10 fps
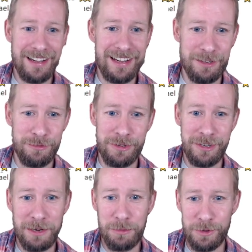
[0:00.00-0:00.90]
for
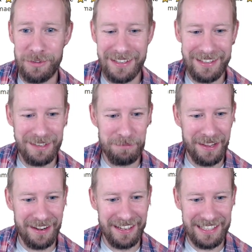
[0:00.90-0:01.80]
anyone
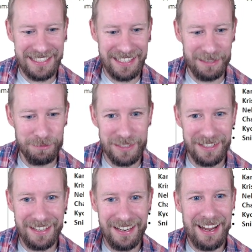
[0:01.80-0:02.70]
planning their teams.
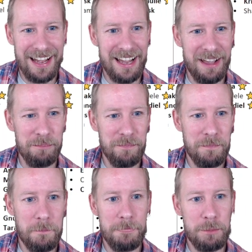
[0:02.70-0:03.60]

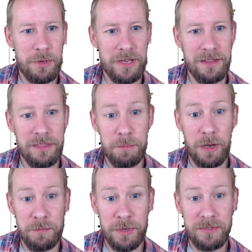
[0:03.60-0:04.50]
But yeah, the
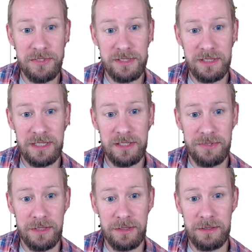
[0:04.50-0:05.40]
block buffs is
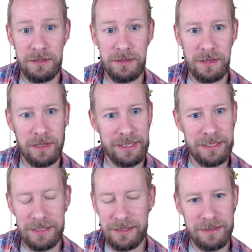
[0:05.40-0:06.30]
often
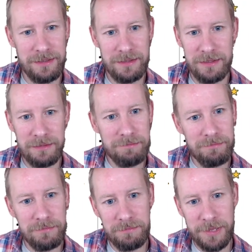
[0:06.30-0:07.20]
like
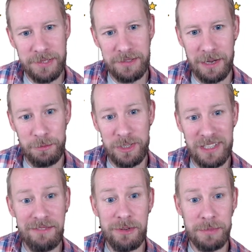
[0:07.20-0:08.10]
I would
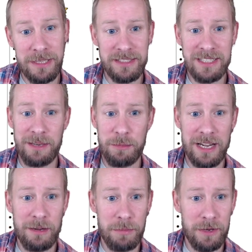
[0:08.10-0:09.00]
never build a team
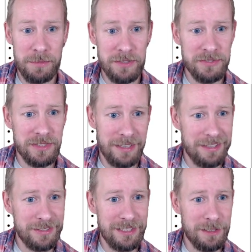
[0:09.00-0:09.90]
without block buffs. I think I've
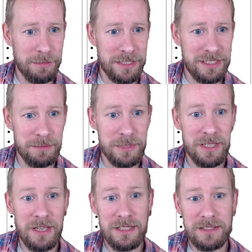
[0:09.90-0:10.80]
said a couple of times.
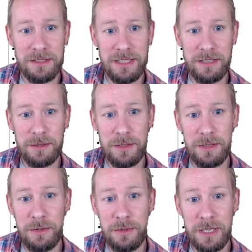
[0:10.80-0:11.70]
So
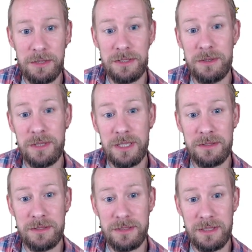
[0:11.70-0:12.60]
Ukos and
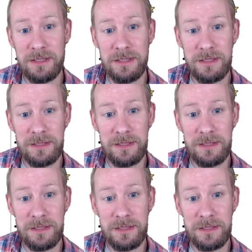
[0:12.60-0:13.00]
Ugos and